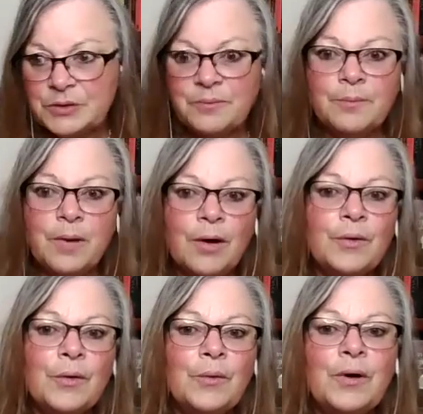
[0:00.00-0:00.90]
sort of
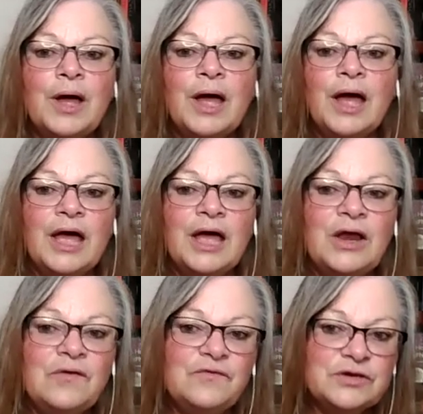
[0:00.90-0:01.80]
moral
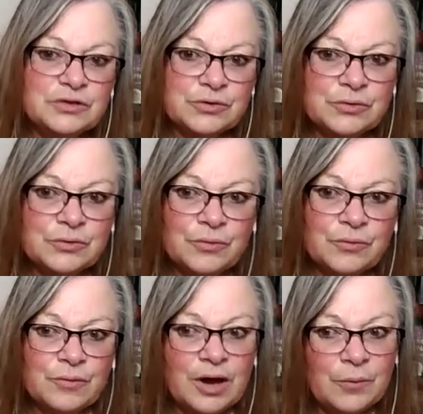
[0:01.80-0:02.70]
and
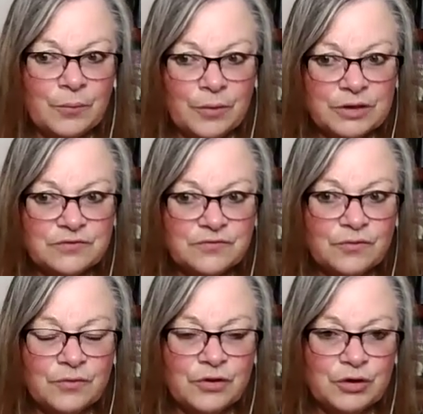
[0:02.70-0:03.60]
physical groundworks
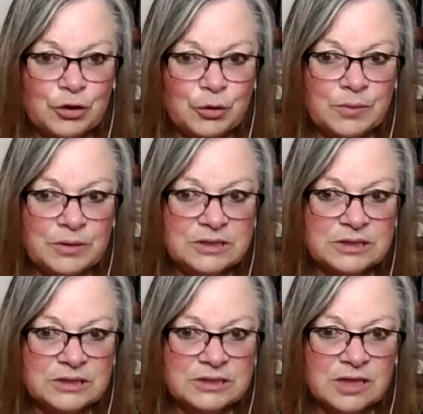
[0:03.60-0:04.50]
for human
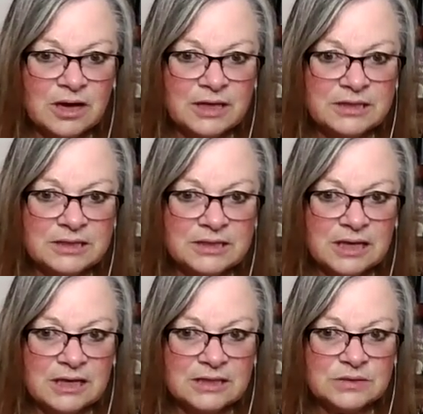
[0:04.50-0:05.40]

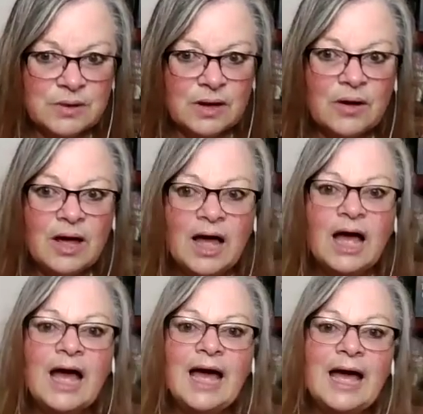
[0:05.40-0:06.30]
society as well.
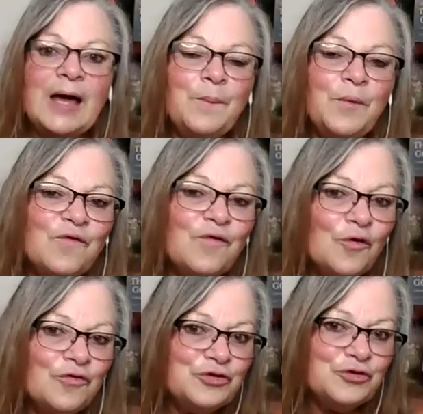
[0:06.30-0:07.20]
And
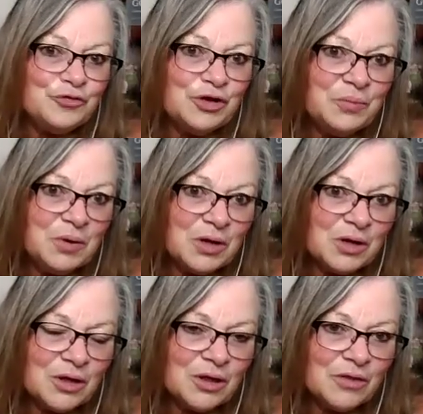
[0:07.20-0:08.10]
before the
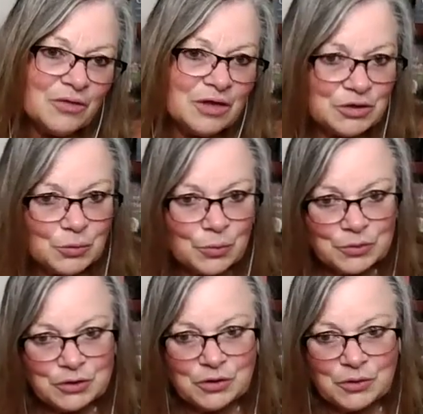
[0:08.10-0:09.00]
dreaming, there's
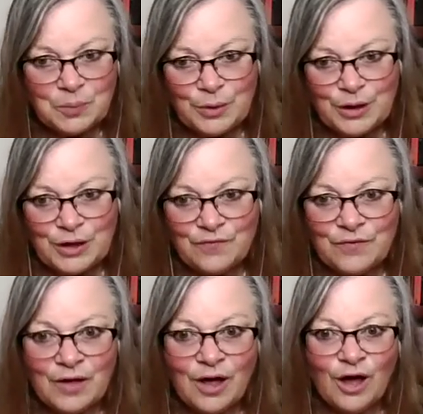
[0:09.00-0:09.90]
also the
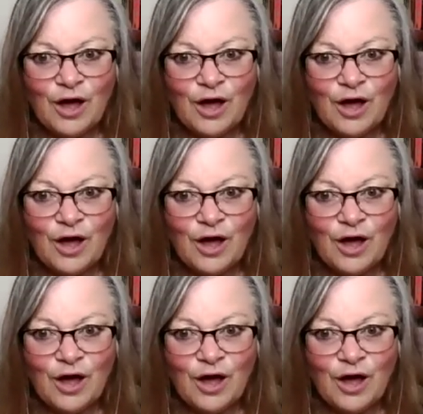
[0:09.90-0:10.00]
belief